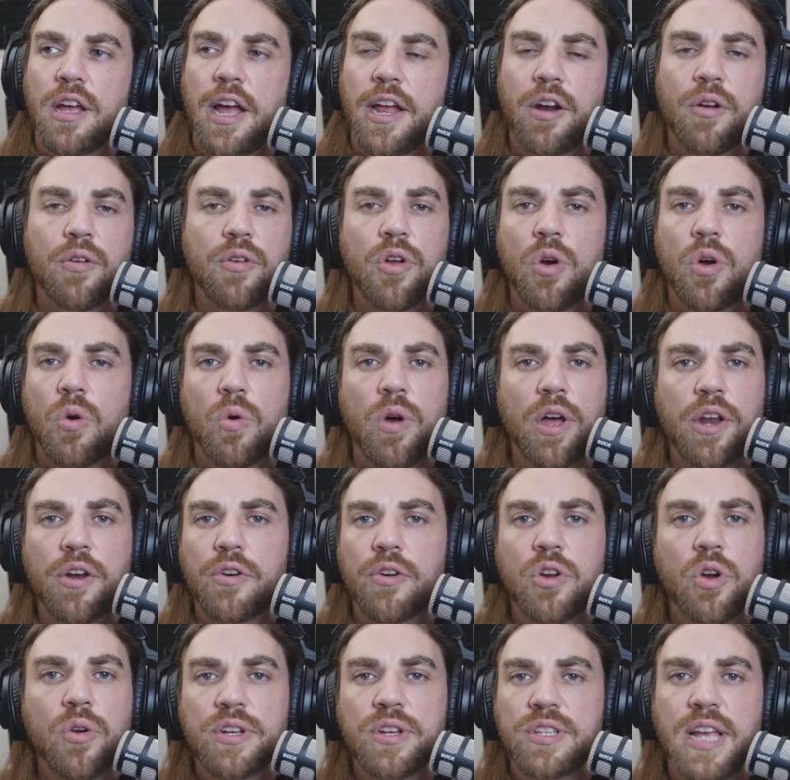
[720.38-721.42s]
I don't
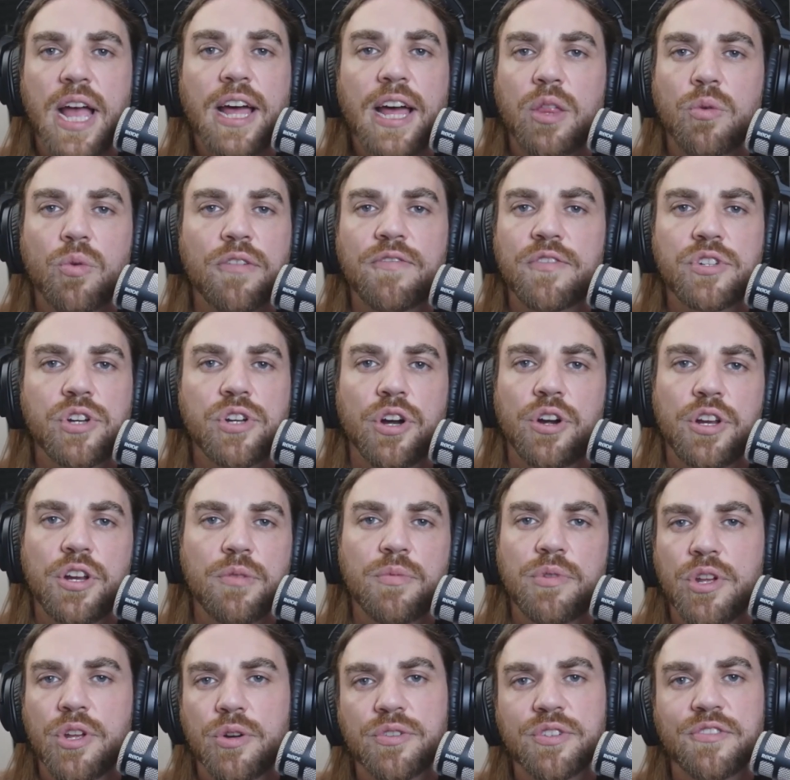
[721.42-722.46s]
know exactly what fraternity,
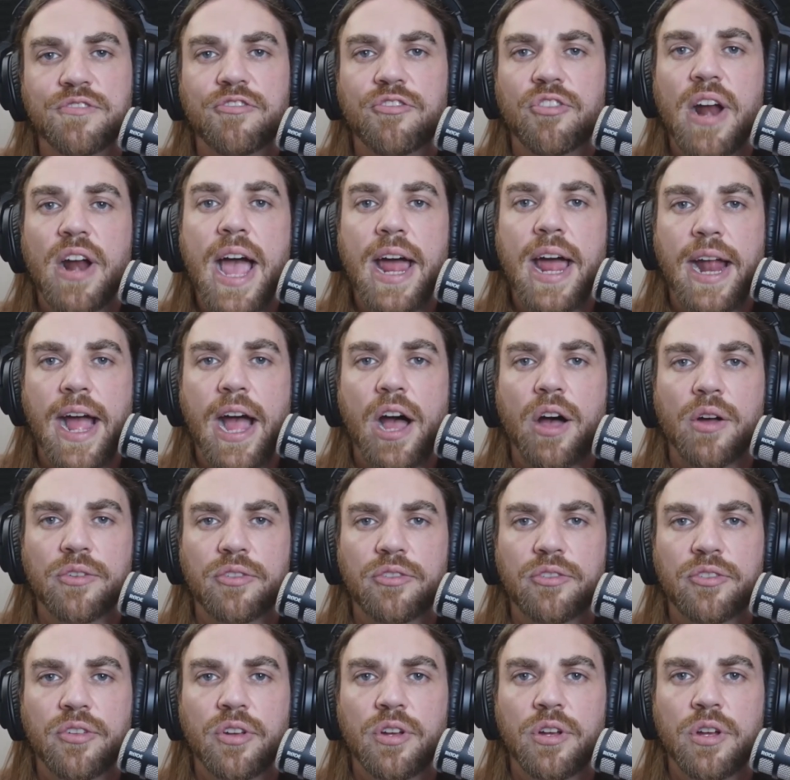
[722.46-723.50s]
but there was a frat
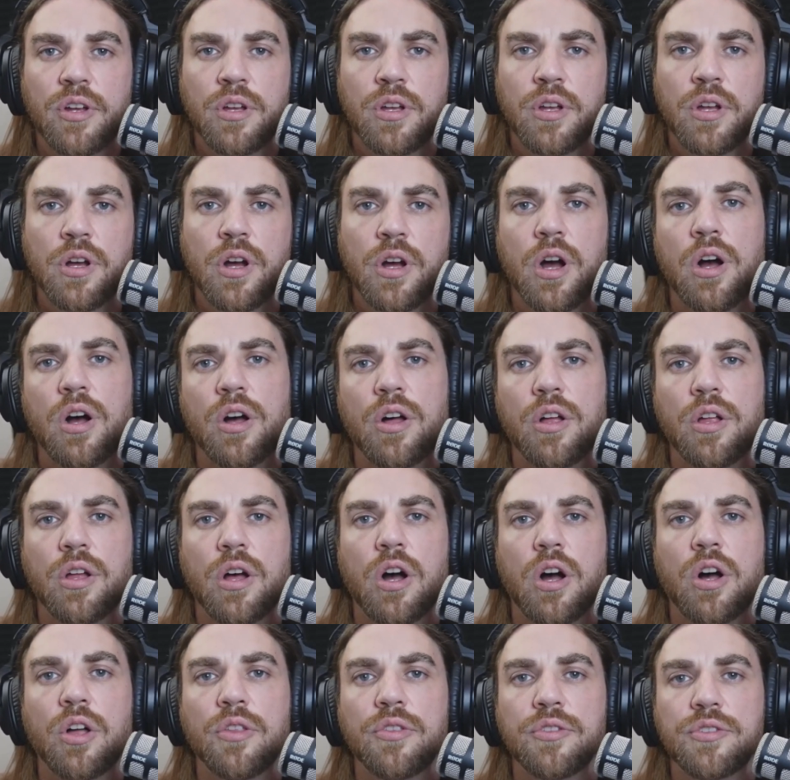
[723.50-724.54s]
house
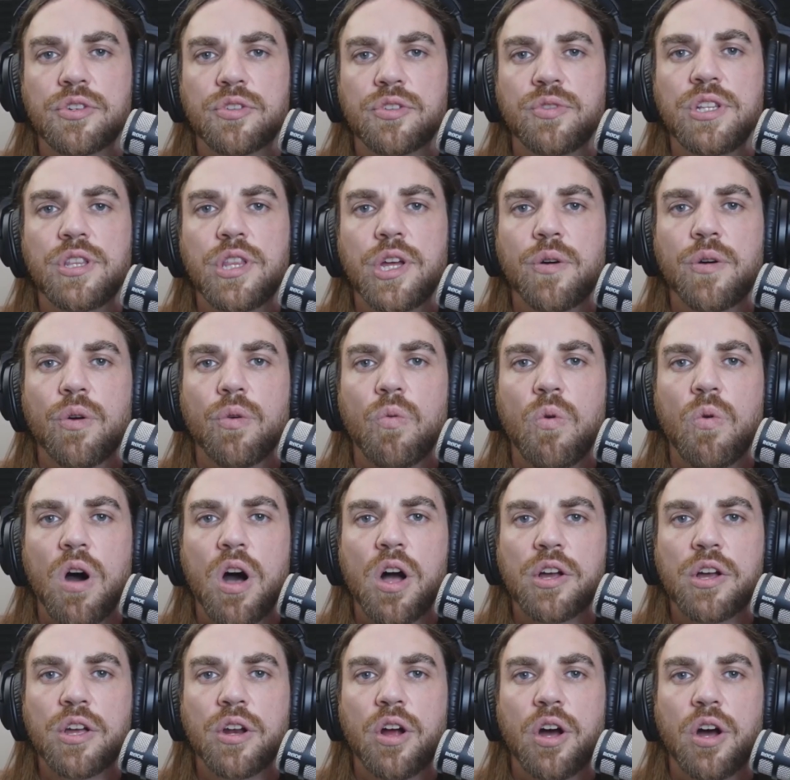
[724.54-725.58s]
on the street they were
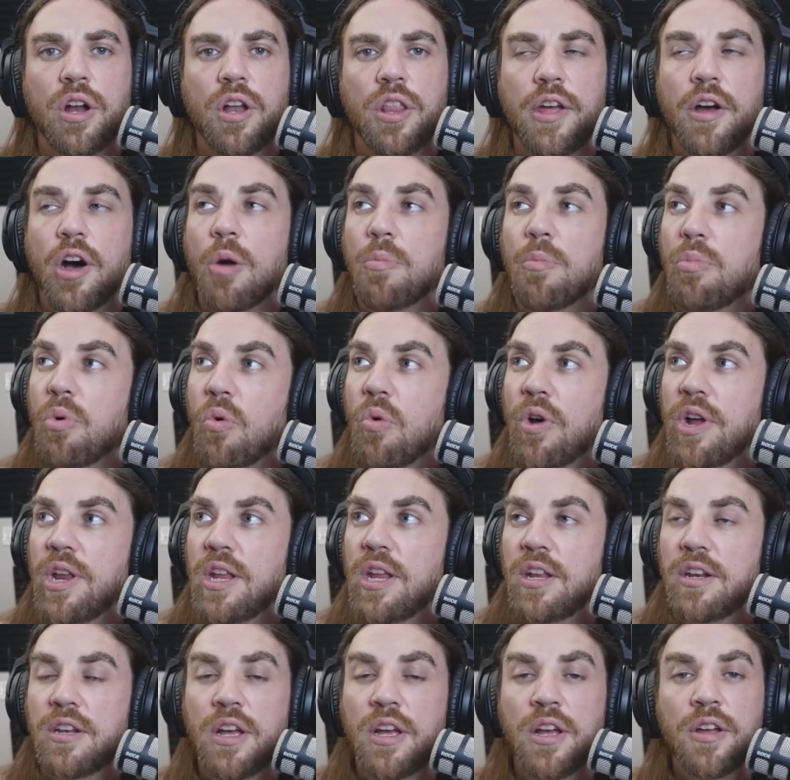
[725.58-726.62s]
walking on. They all
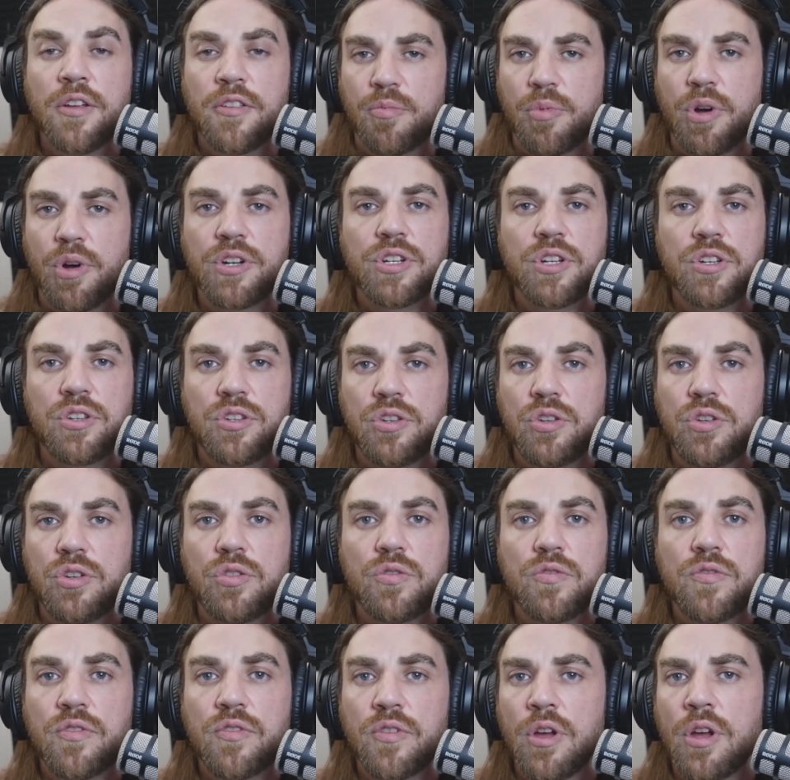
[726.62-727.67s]
pointed. It's a bunch of
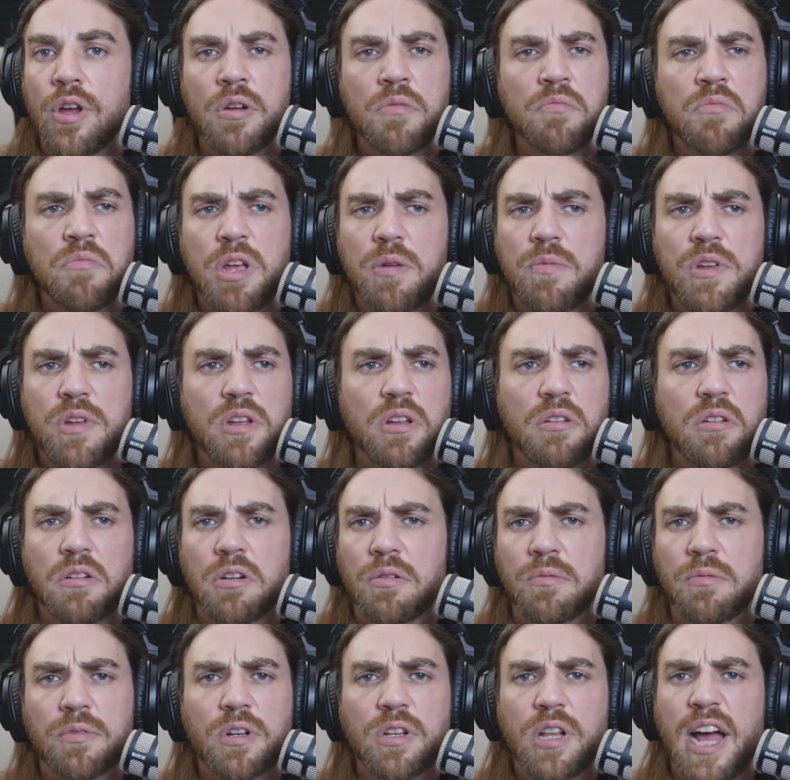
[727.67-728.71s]
dudes,
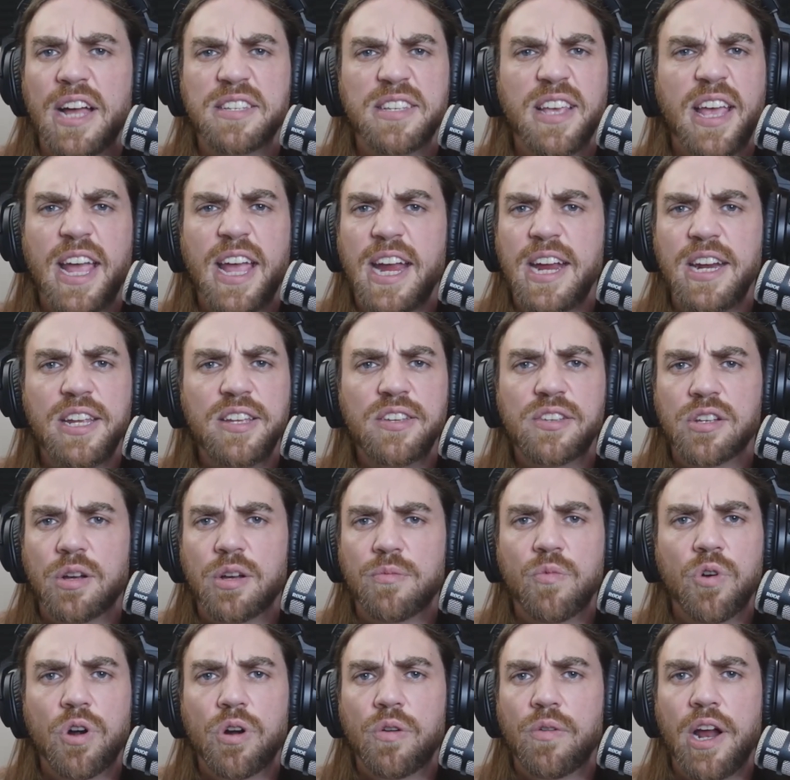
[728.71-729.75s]
maybe class of '80
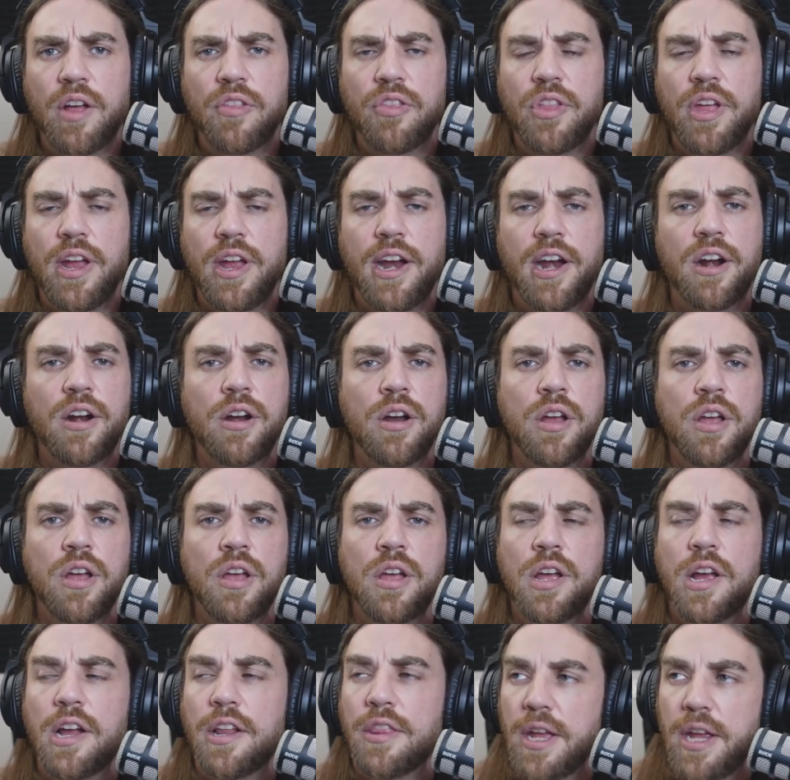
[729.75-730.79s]
somewhere around there,
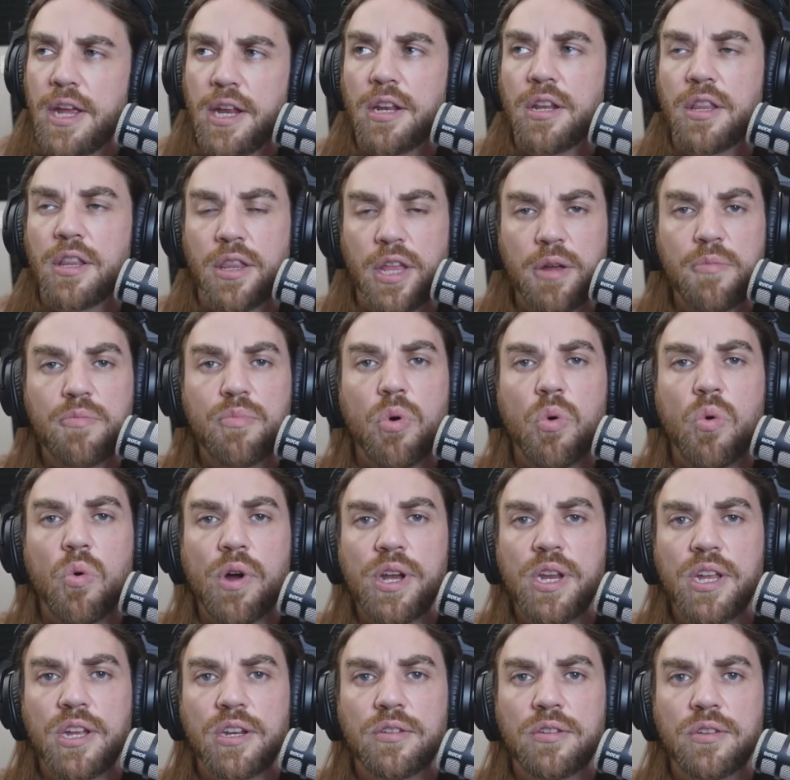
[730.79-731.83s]
and they
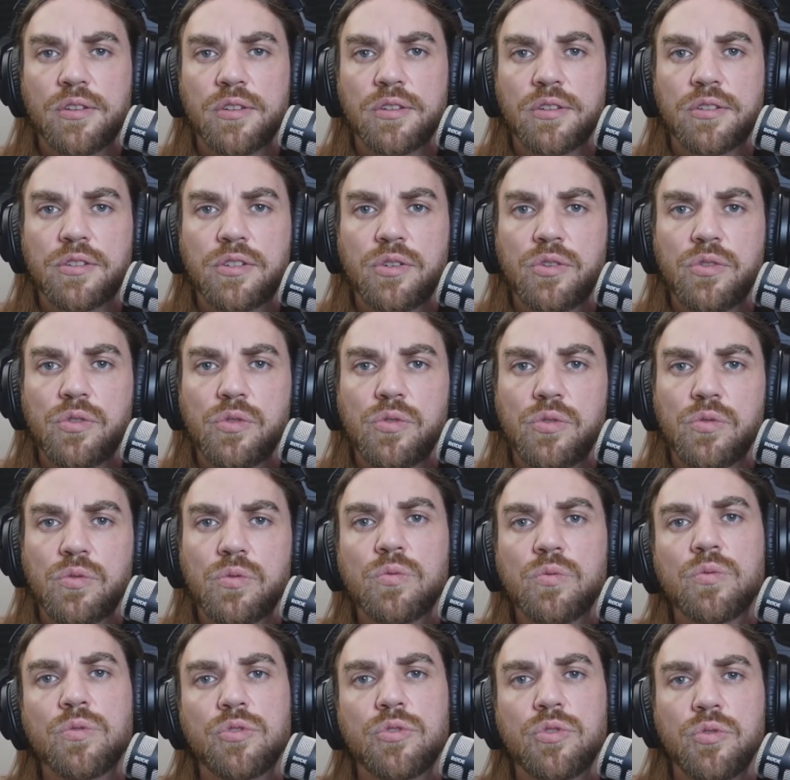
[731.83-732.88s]
pointed
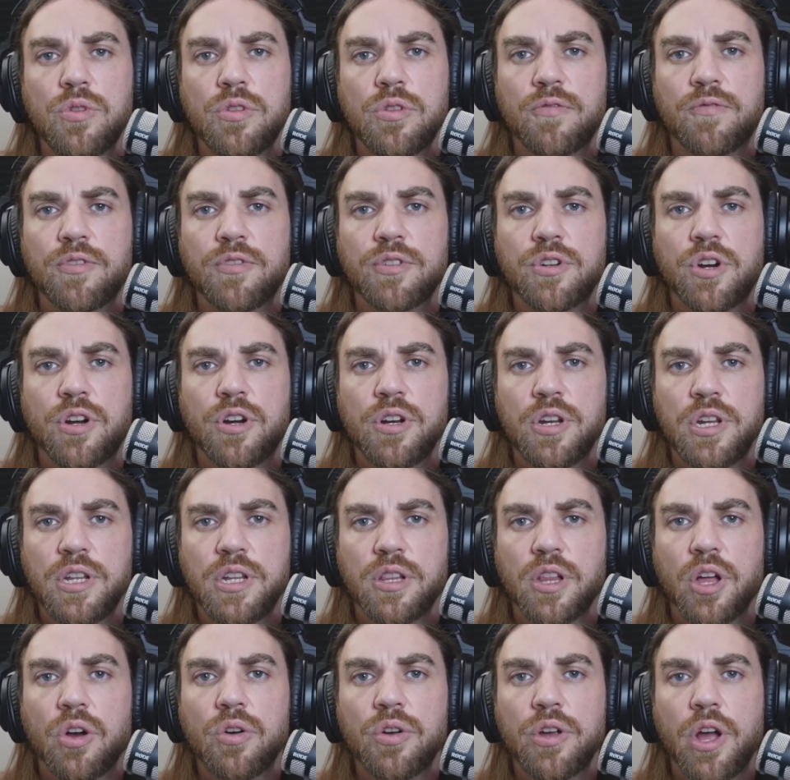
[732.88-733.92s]
to the fraternity
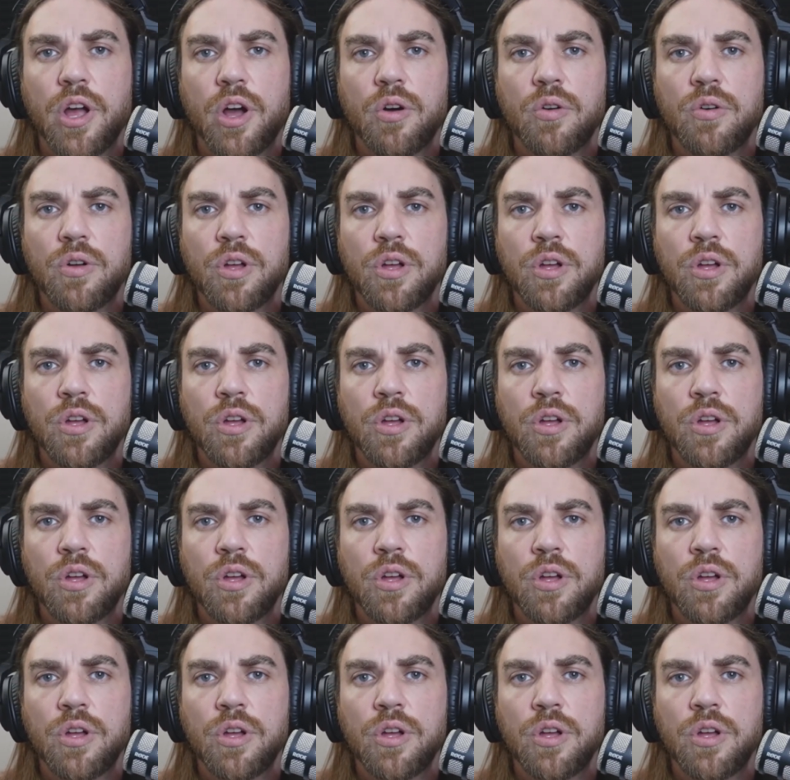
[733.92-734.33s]
logo,